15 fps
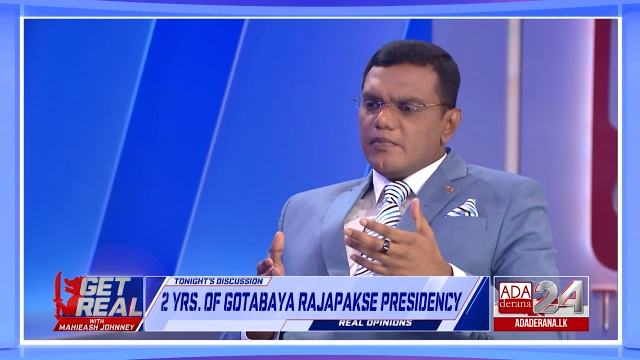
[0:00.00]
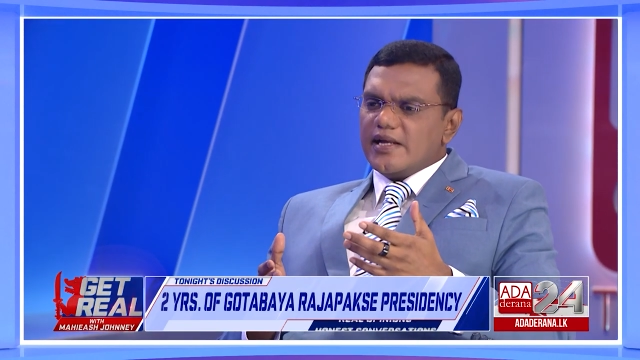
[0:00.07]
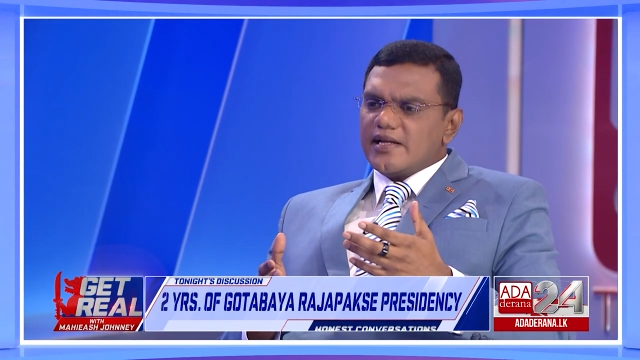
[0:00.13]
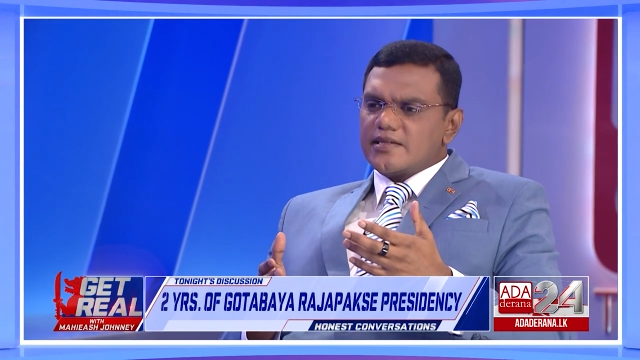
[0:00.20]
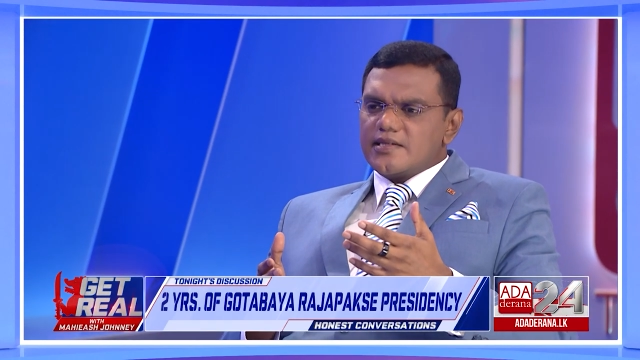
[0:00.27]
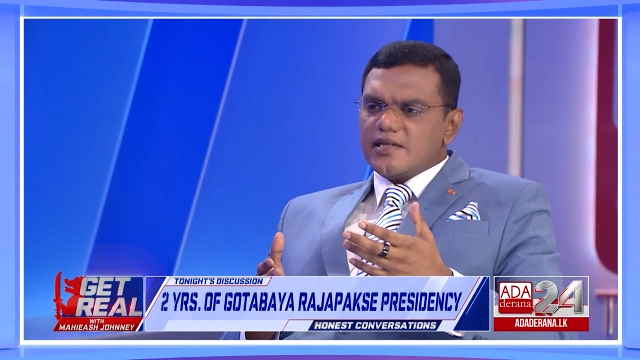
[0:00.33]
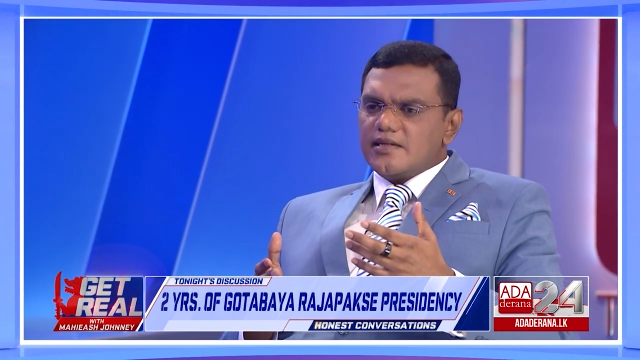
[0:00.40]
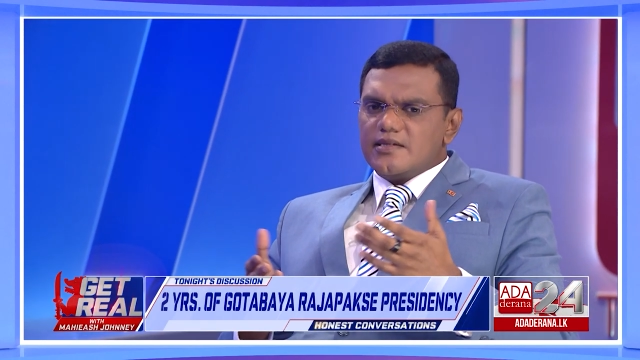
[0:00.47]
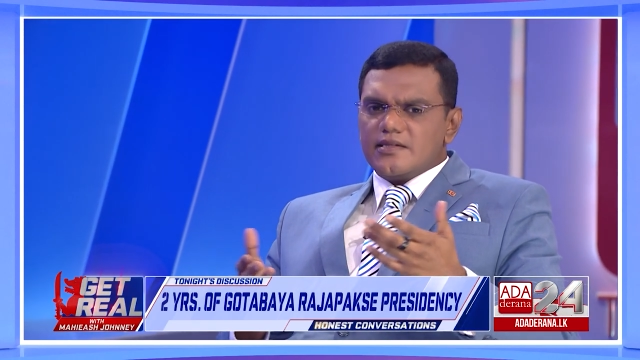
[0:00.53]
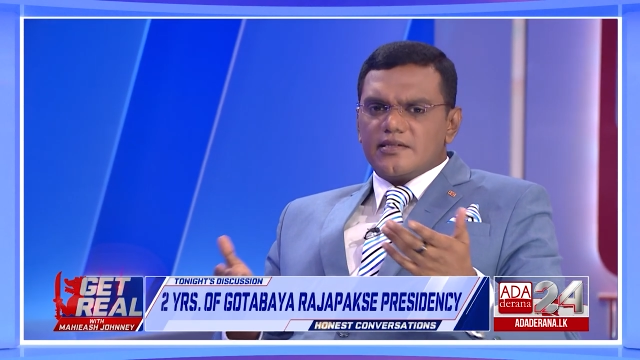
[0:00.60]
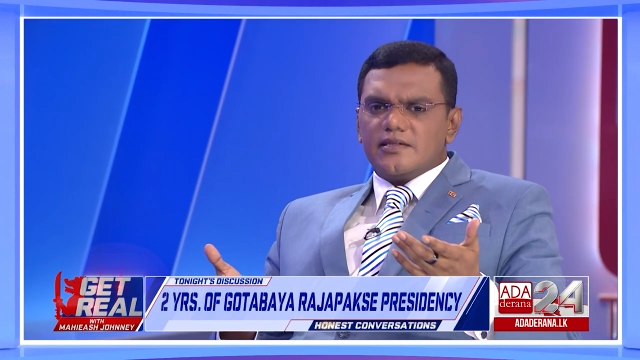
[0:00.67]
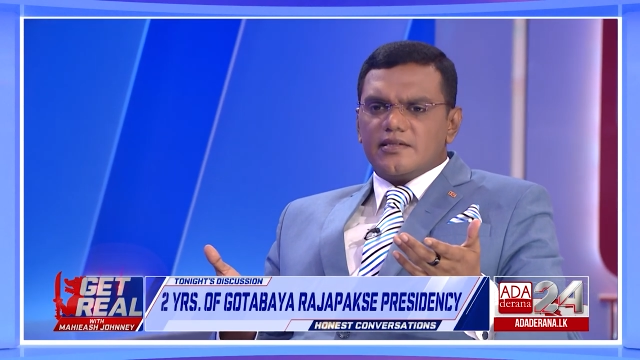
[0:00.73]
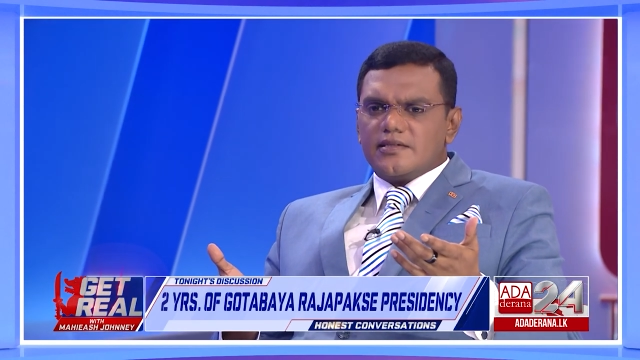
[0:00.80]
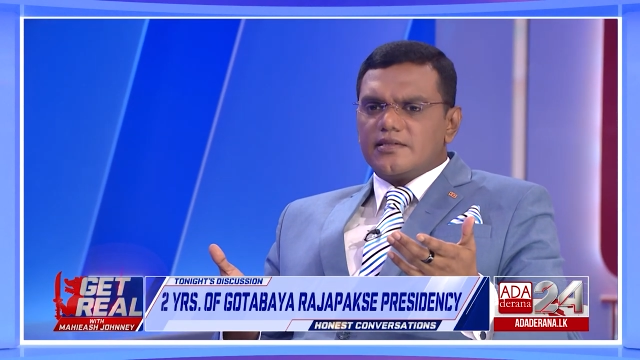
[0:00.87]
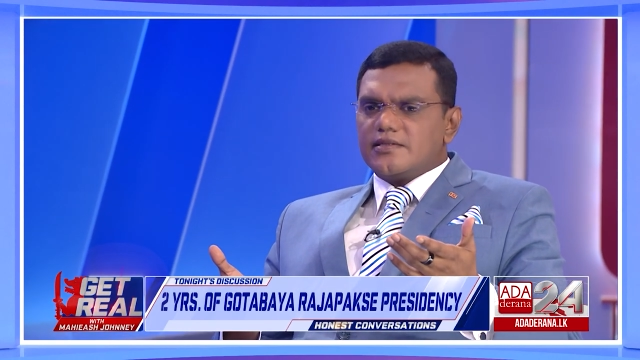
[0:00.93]
makes sense,
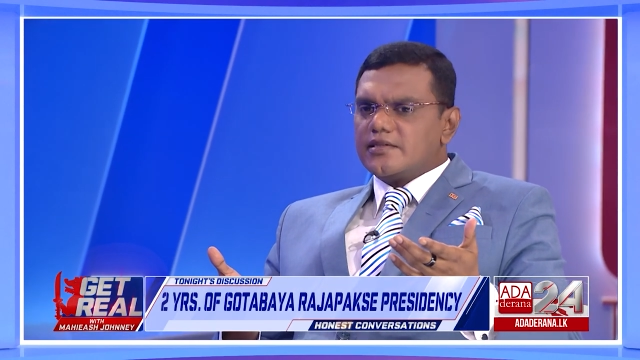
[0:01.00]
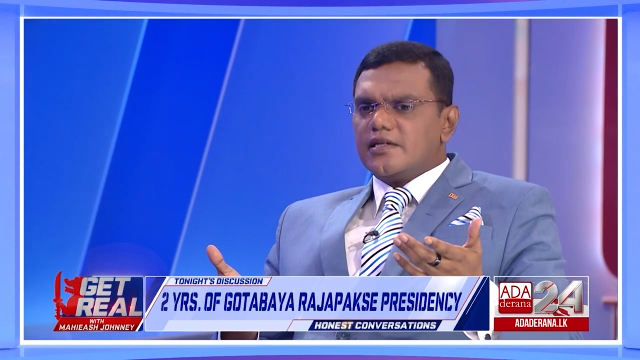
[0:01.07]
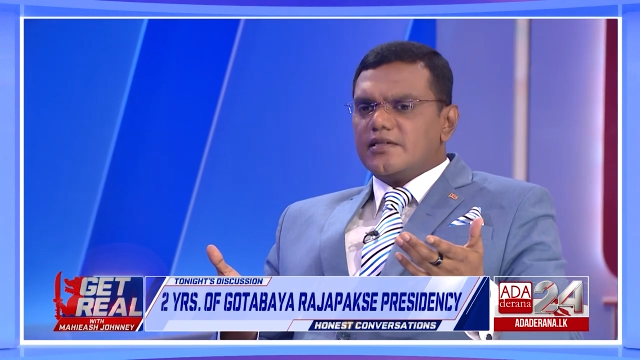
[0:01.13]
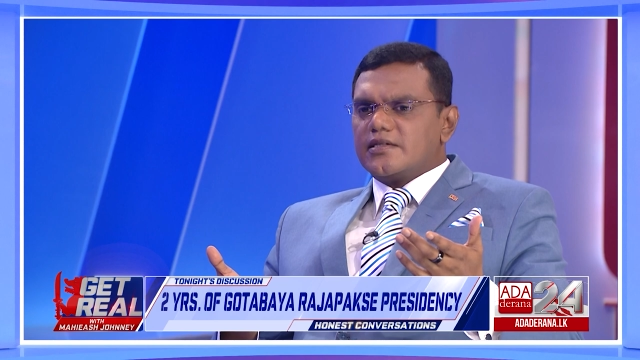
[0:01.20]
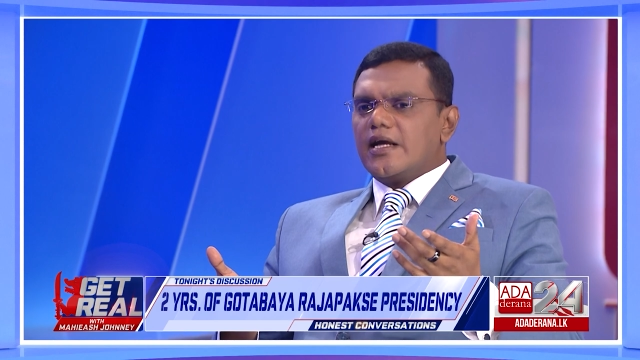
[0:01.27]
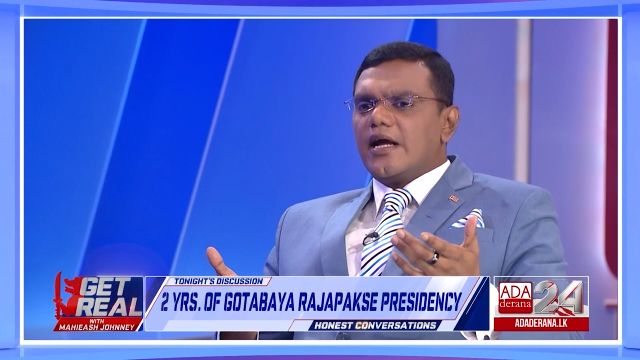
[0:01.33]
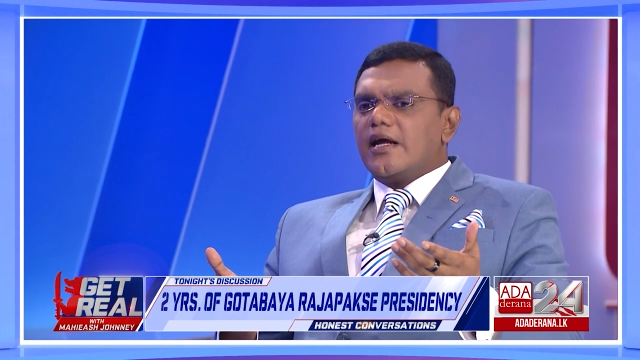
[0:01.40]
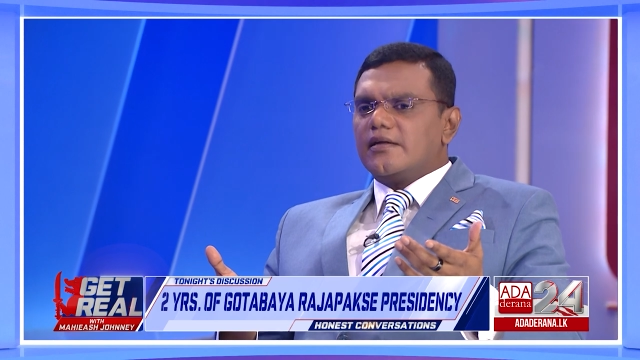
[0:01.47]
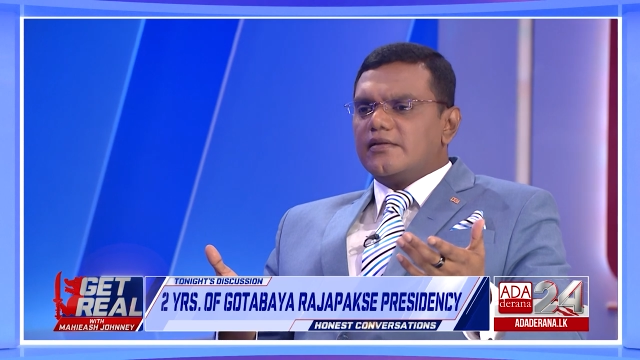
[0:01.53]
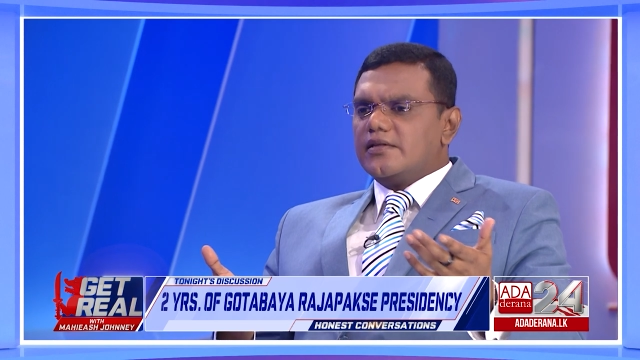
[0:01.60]
this, this guy,